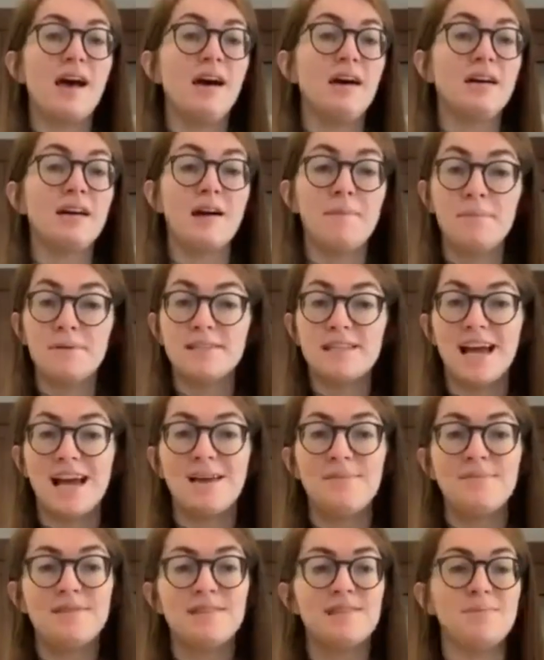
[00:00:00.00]
a couple
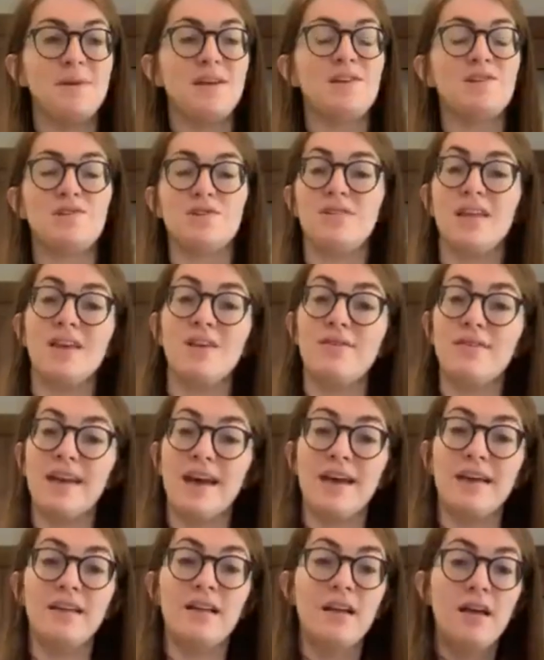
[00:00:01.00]
times to make sure that you
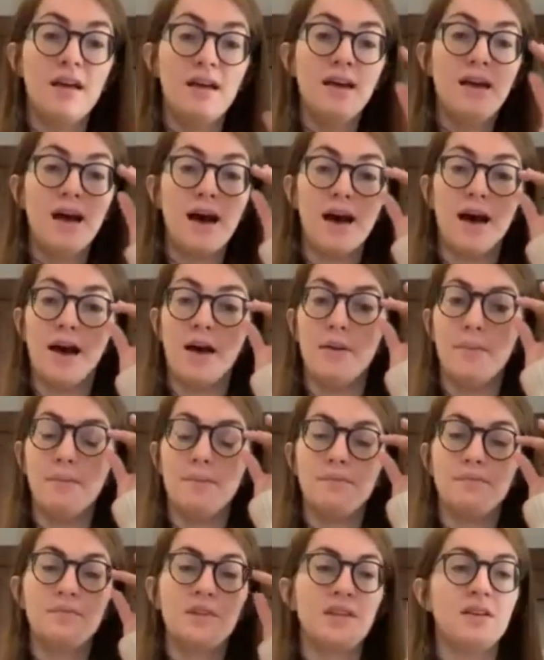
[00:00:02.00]
get
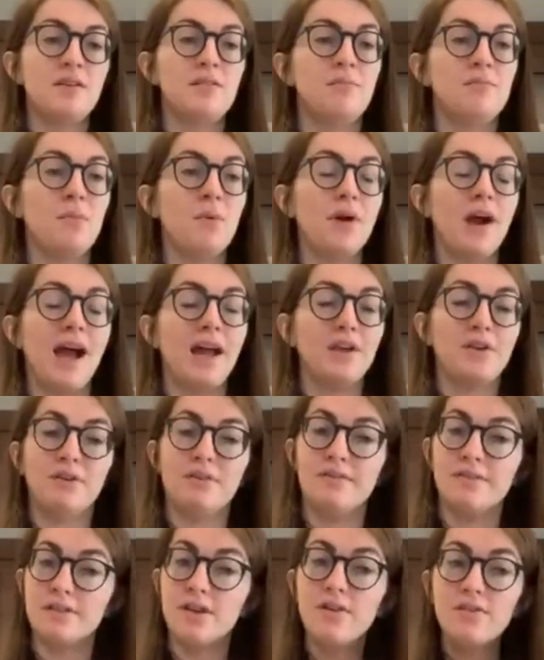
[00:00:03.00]
more accurate
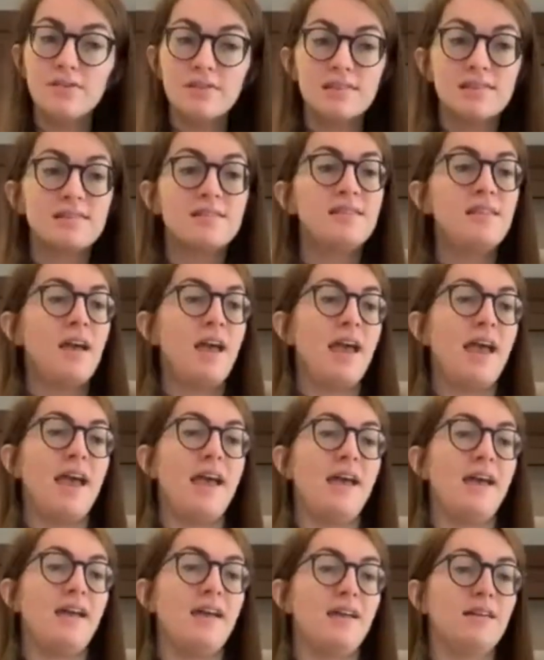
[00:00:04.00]
results,
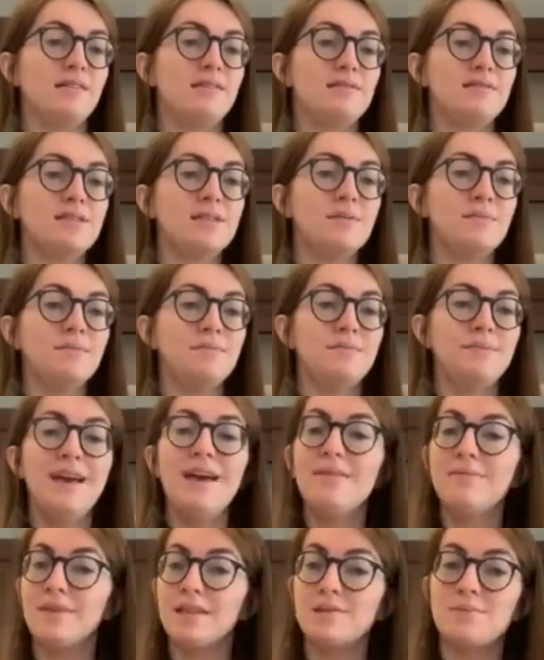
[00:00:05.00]
and yeah,
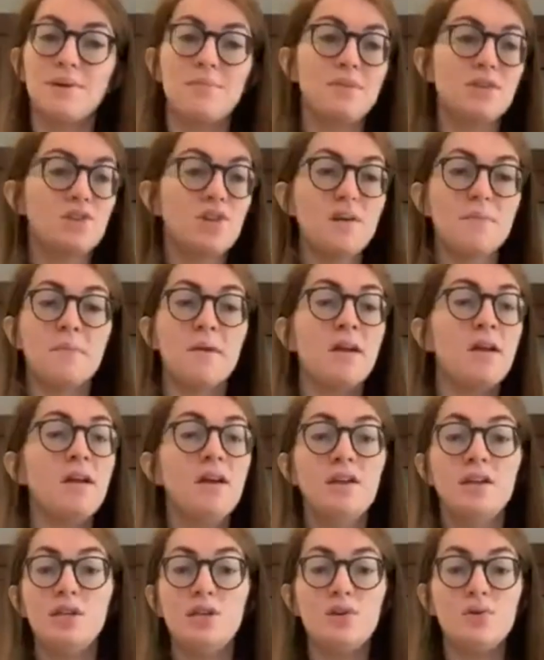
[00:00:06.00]
that's pretty much it.
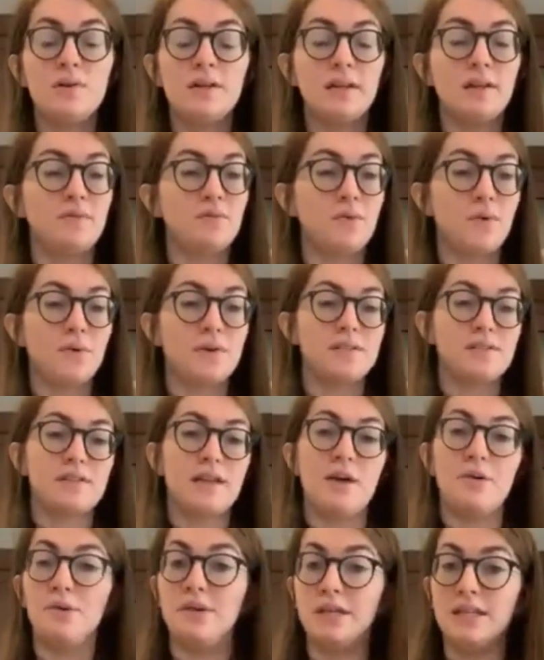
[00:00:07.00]
You can of course
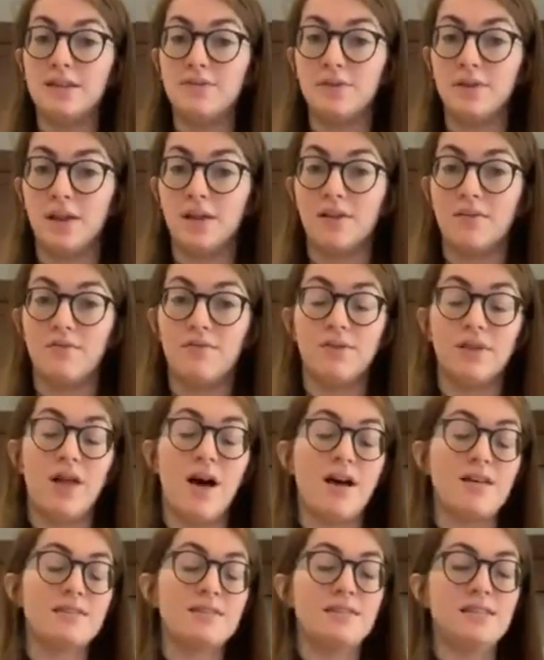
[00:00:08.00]
calculate the
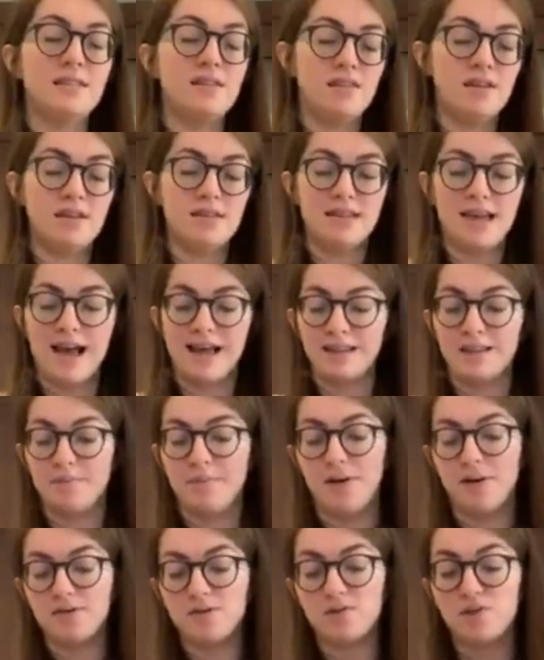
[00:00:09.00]
velocity that the
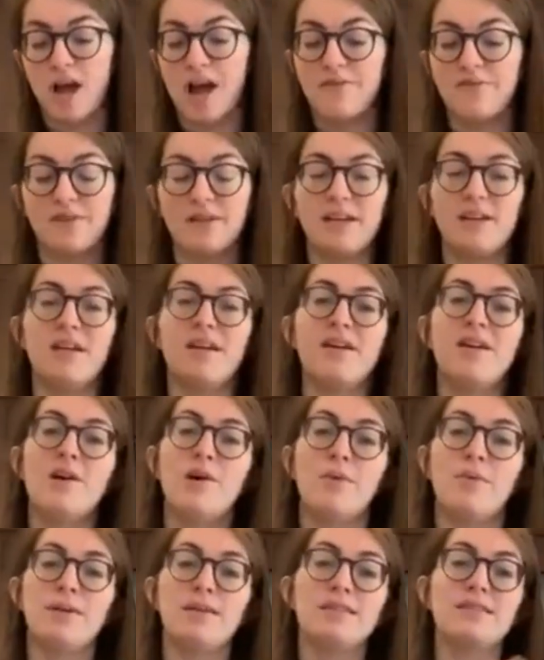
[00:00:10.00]
ball is traveling
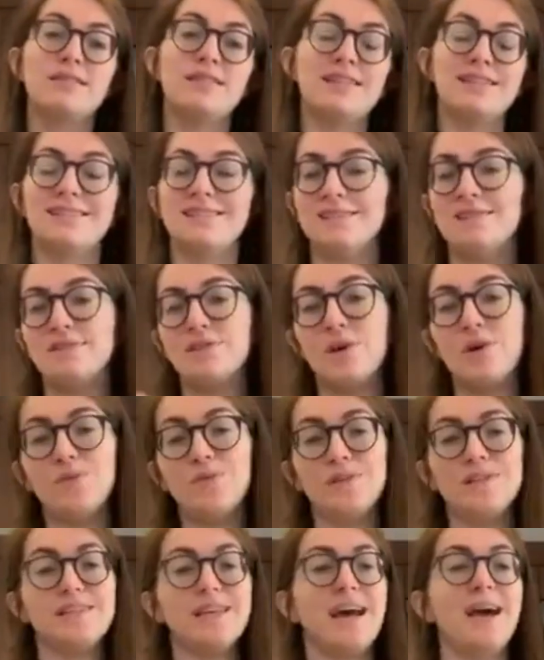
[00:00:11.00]
with distance over
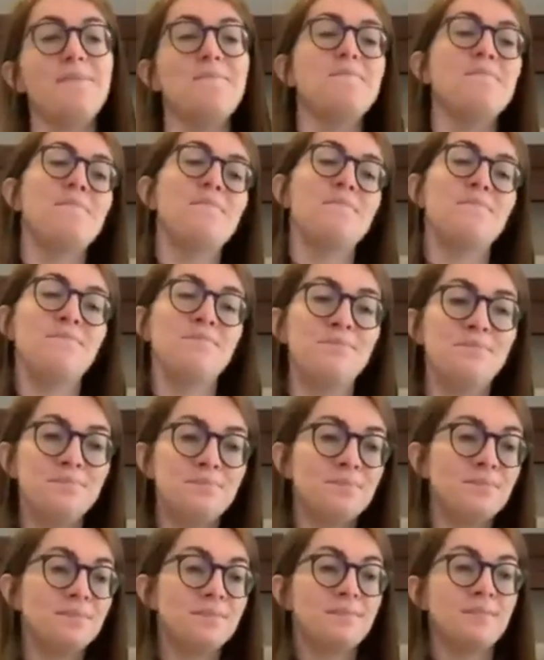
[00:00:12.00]
time,
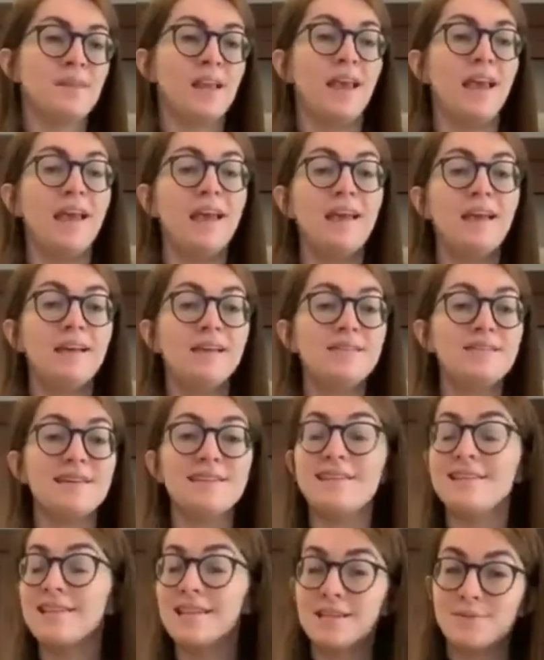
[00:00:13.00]
and I
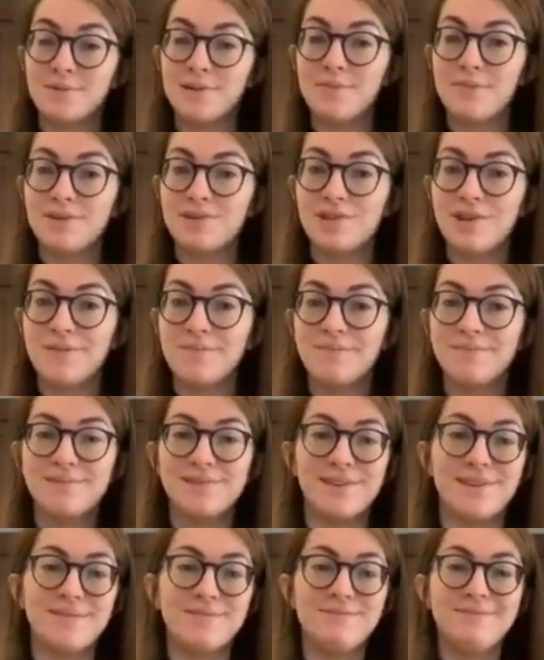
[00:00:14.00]
think that's pretty much it.
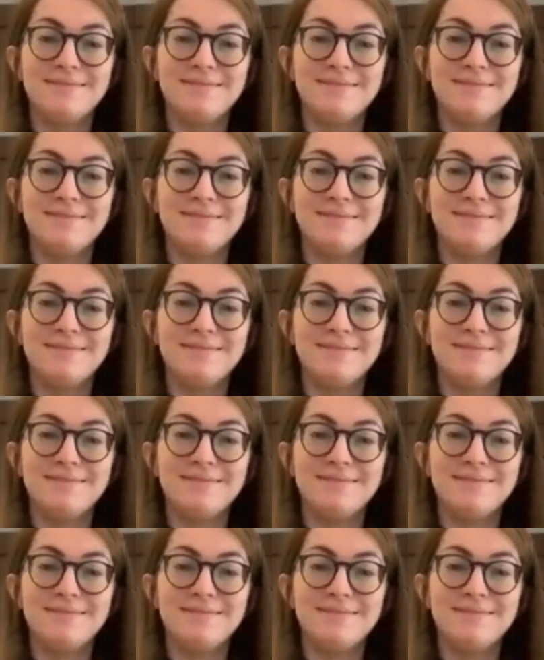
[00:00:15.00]
So